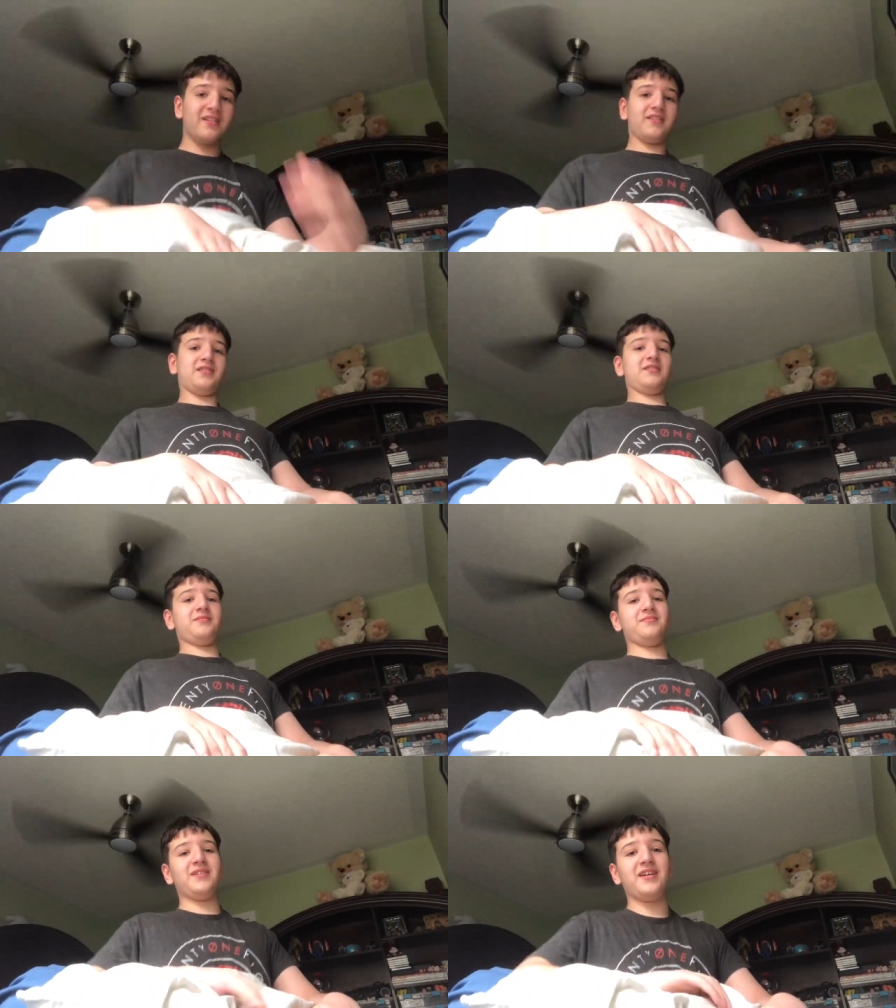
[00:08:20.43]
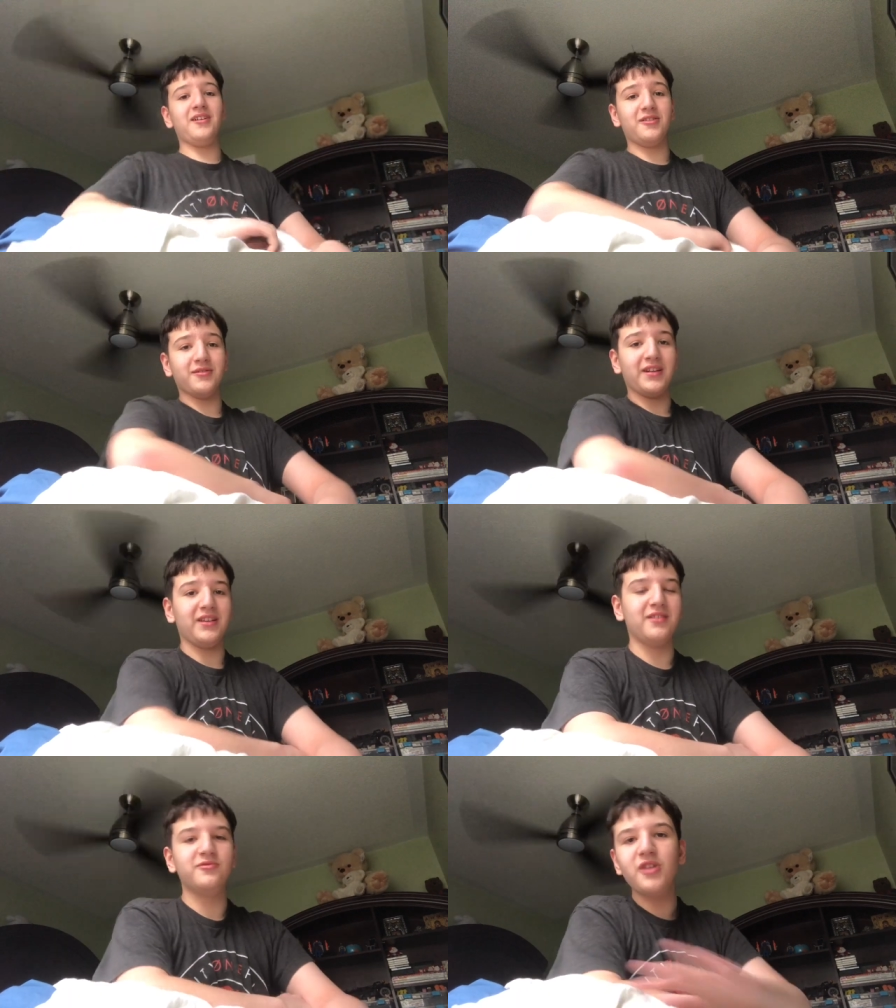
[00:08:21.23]
Um
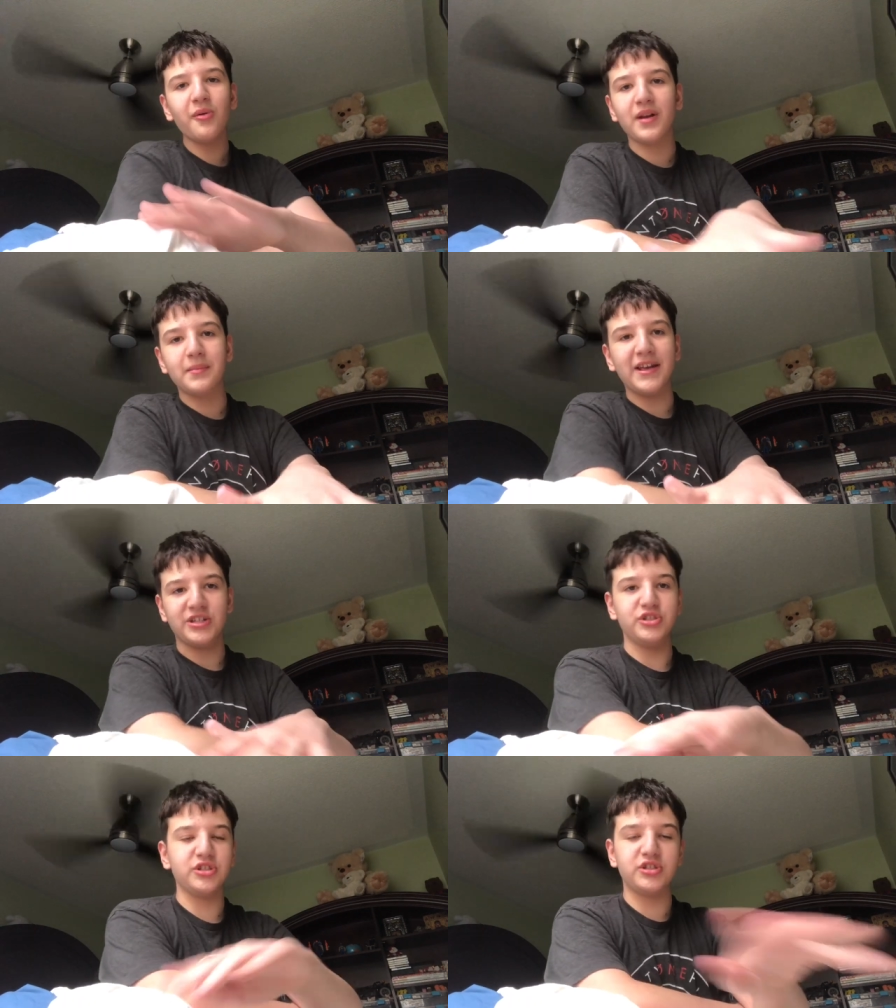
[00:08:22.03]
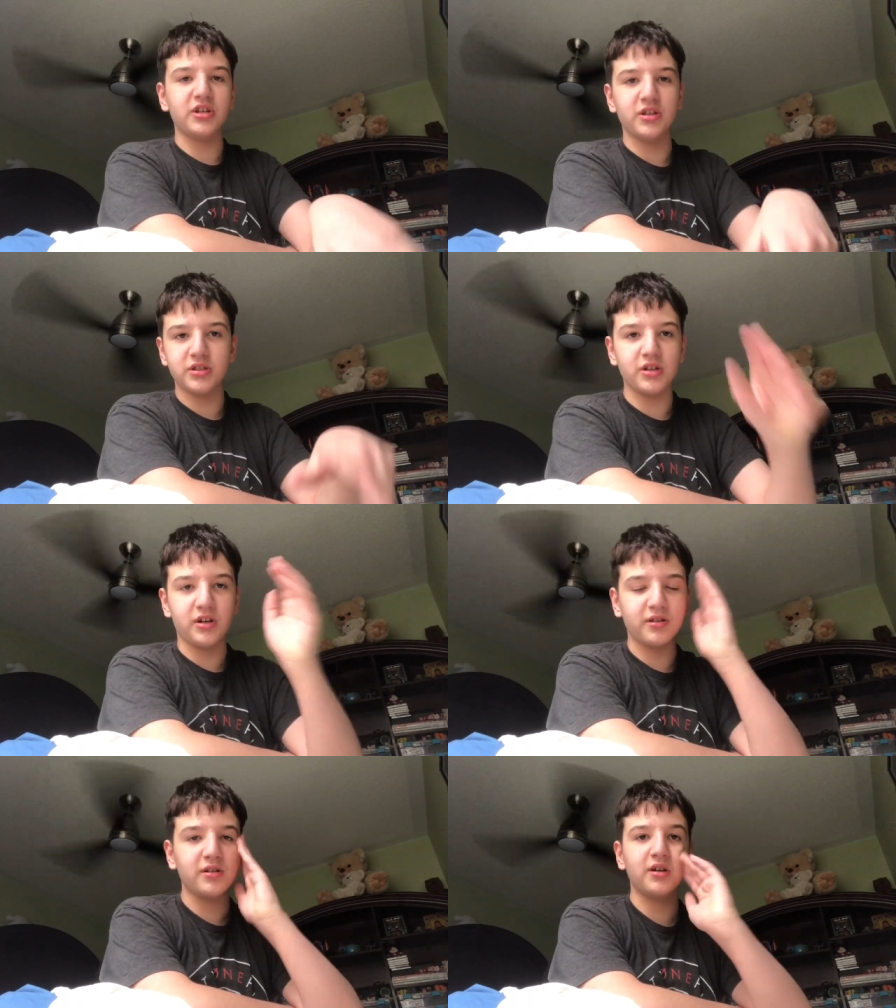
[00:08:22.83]
already. No animation, just the song.